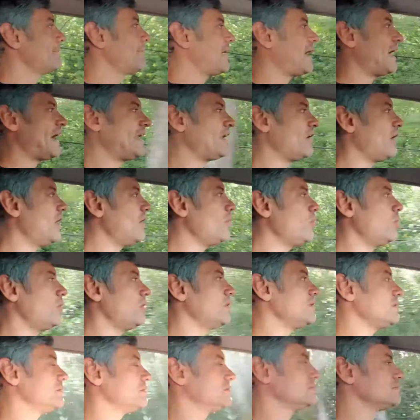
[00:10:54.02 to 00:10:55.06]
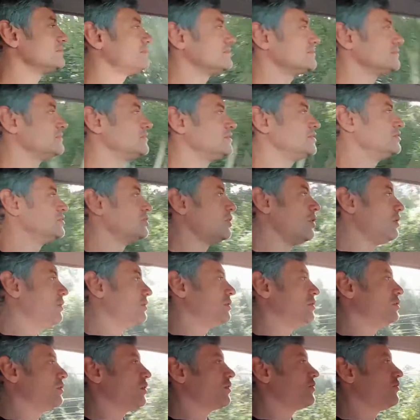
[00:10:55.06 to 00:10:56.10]
And I would
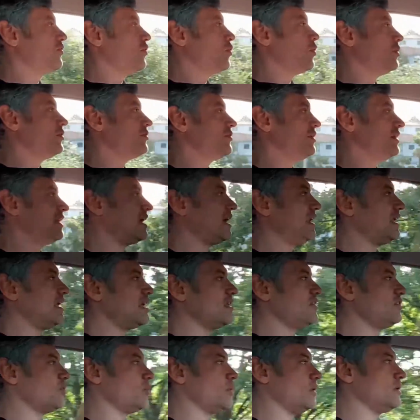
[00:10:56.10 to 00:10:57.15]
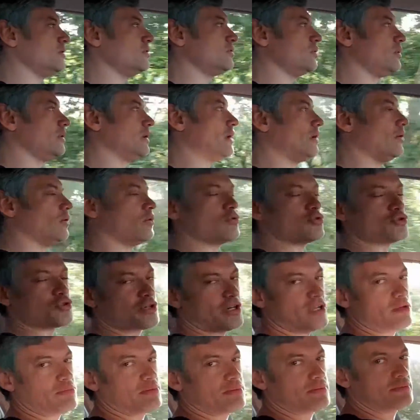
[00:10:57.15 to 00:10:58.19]
not look forward to getting into it and doing a long
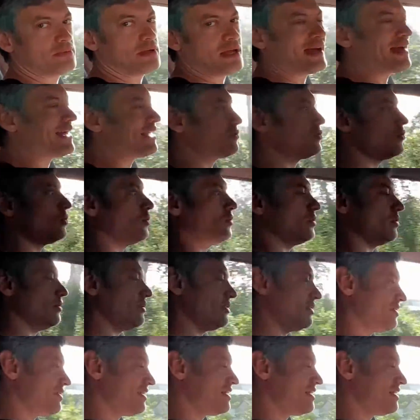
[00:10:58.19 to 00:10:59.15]
trip at all.